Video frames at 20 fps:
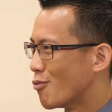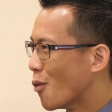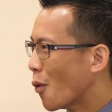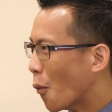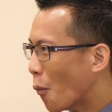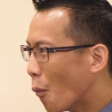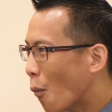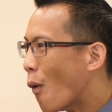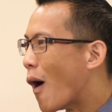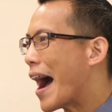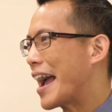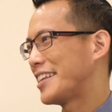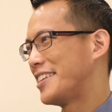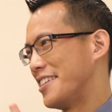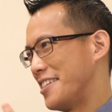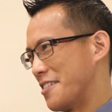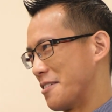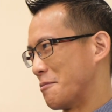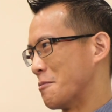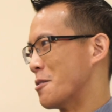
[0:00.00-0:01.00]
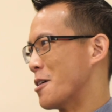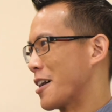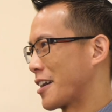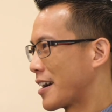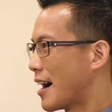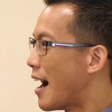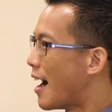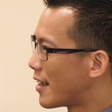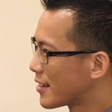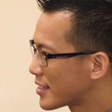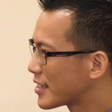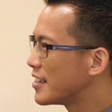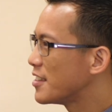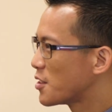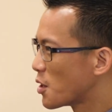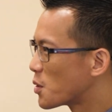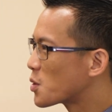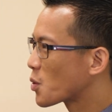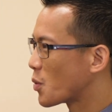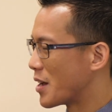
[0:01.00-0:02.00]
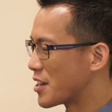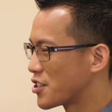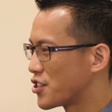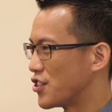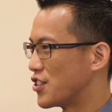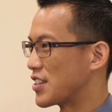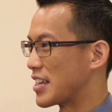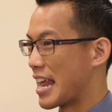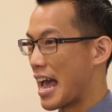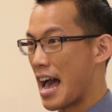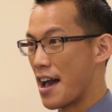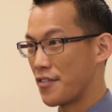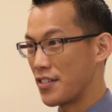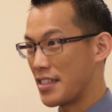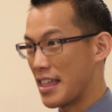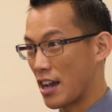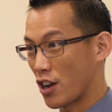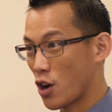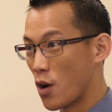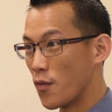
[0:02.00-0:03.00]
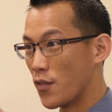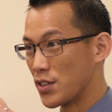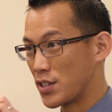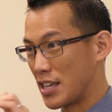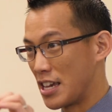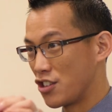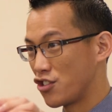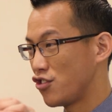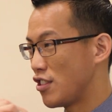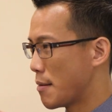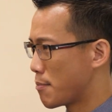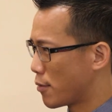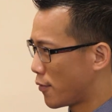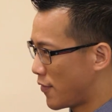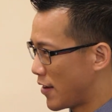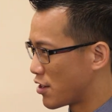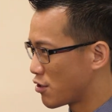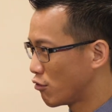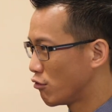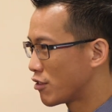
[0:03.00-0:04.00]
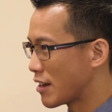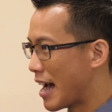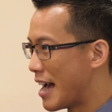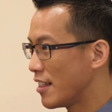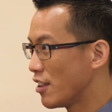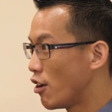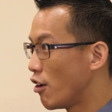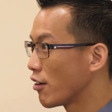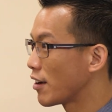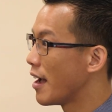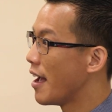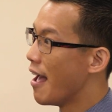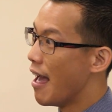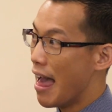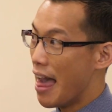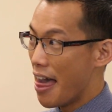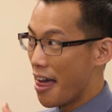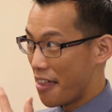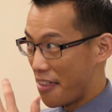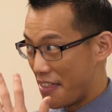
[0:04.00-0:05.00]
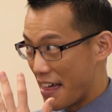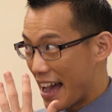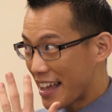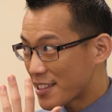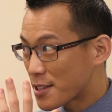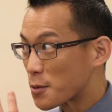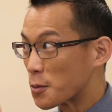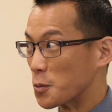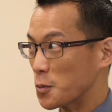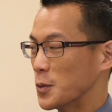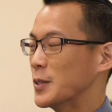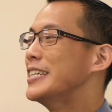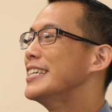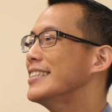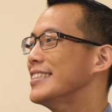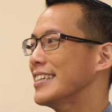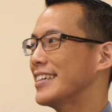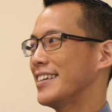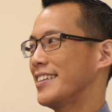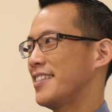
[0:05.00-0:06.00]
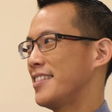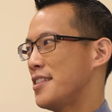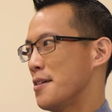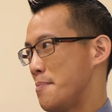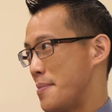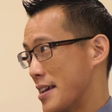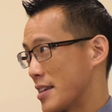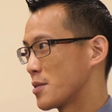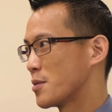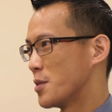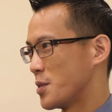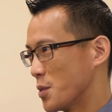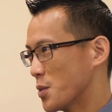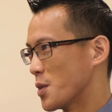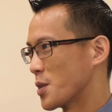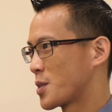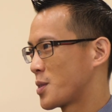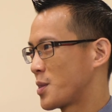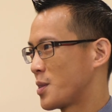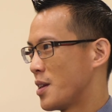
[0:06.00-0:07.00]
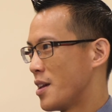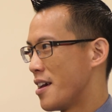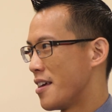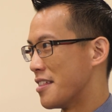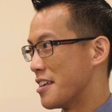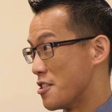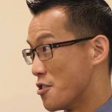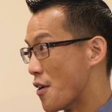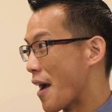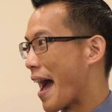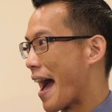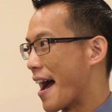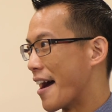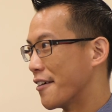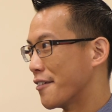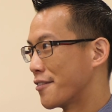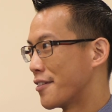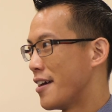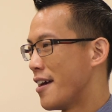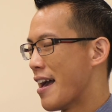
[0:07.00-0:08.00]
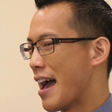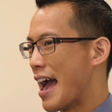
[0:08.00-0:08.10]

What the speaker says: Why didn't it work? Asking those questions and having that conversation, that professional dialogue, that's really the best resource that you have.